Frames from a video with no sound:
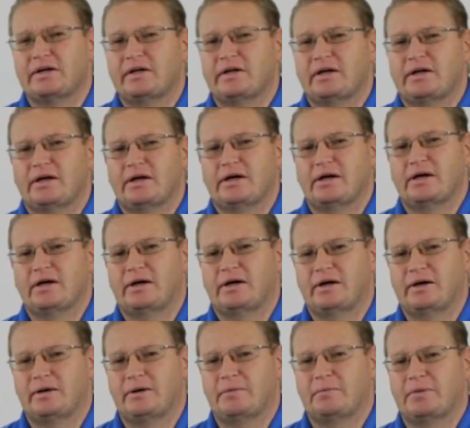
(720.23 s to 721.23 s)

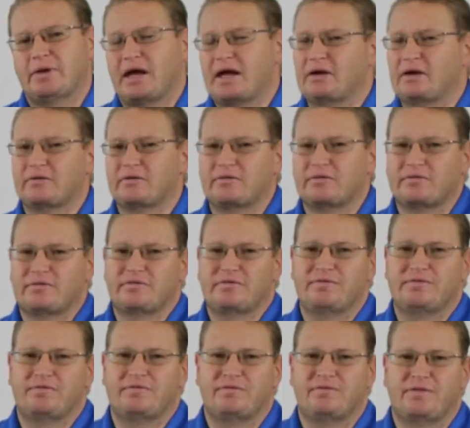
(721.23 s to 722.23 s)
but I don't
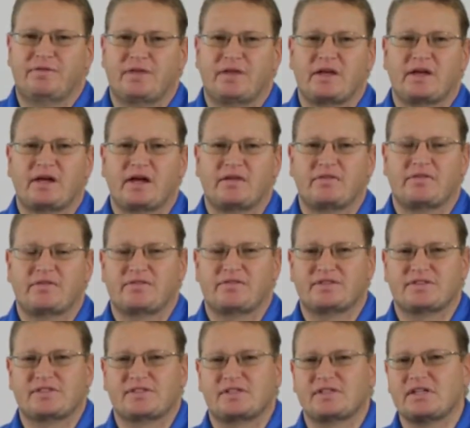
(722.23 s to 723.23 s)
think I've
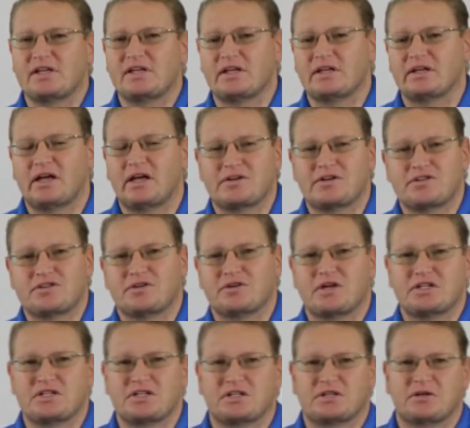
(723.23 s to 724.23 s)
seen a lot of
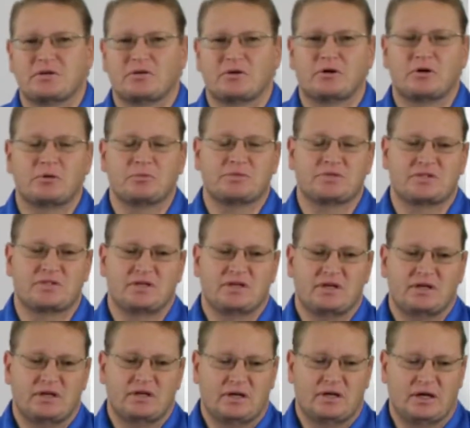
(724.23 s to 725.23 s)
stretch in their ropes.
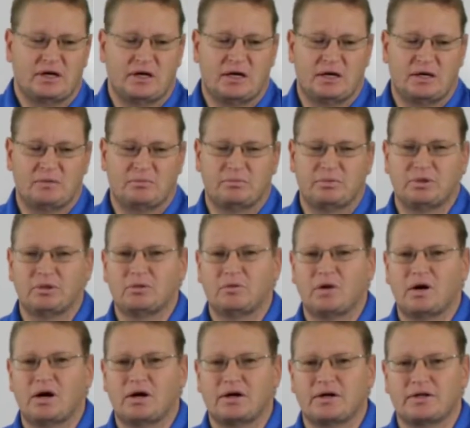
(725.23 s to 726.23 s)
Blue
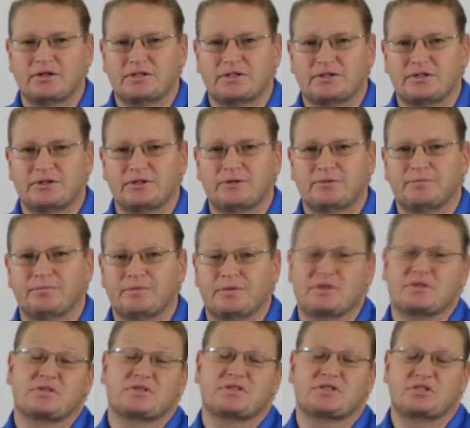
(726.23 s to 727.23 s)
Water too.
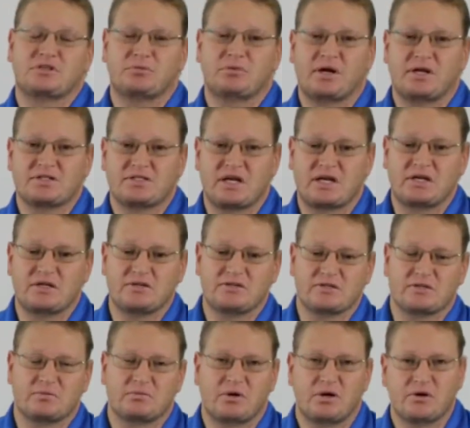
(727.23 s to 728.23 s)
Those are the two brands I use
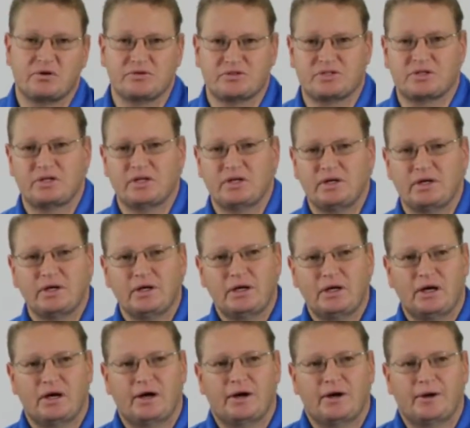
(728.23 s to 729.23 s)
the most.
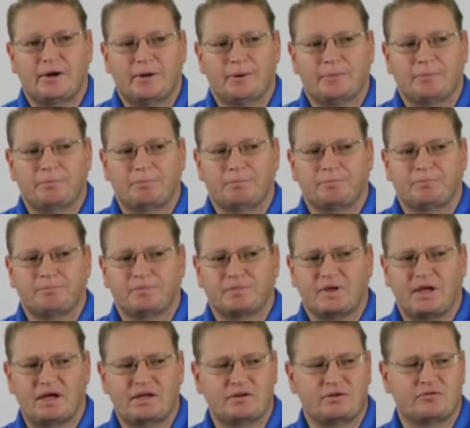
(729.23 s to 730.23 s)

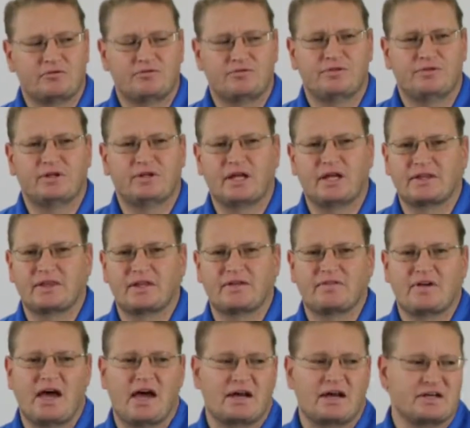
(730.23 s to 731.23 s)
I don't feel like they've
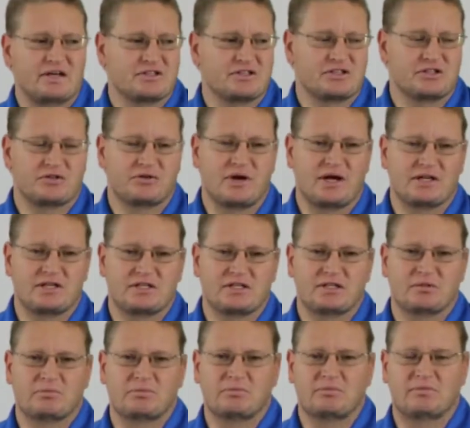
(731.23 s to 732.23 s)
had any stretch in them